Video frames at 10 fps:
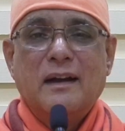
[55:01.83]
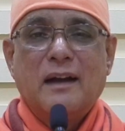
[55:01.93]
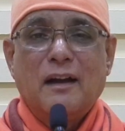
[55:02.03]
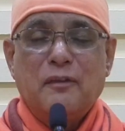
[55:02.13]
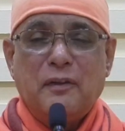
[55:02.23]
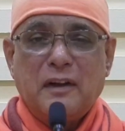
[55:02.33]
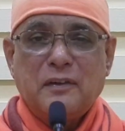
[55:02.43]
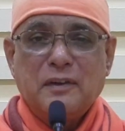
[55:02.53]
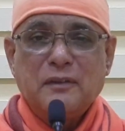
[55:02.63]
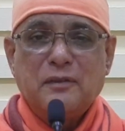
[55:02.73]

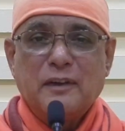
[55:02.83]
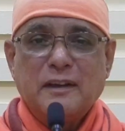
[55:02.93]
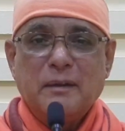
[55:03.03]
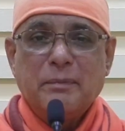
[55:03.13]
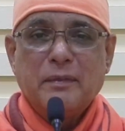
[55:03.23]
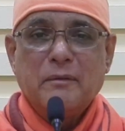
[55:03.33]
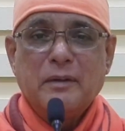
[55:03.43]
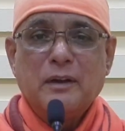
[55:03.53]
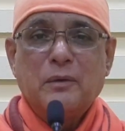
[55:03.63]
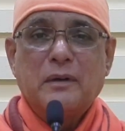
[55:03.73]
affection for them
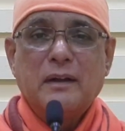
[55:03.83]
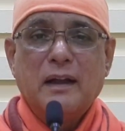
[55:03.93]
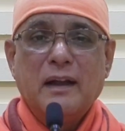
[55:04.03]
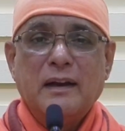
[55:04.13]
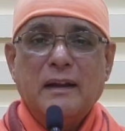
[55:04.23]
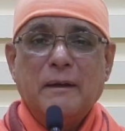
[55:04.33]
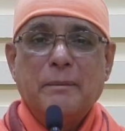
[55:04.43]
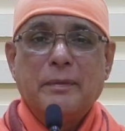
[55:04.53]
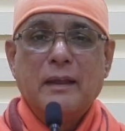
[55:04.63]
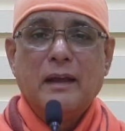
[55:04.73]
without any
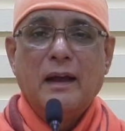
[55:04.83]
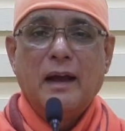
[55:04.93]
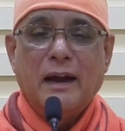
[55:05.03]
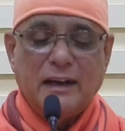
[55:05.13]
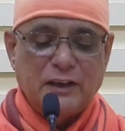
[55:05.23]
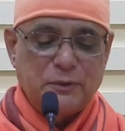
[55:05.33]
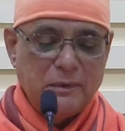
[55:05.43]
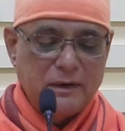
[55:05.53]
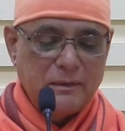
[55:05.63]
attachment.